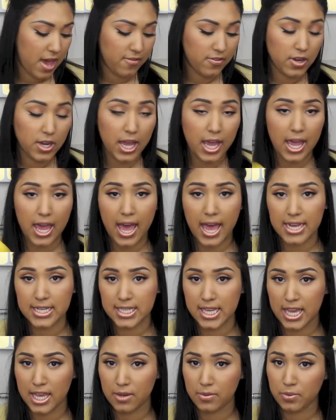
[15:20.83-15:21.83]
Every day I
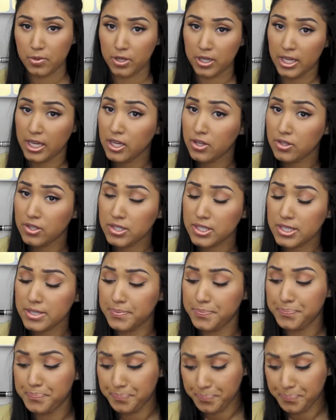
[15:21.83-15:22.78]
take prenatals.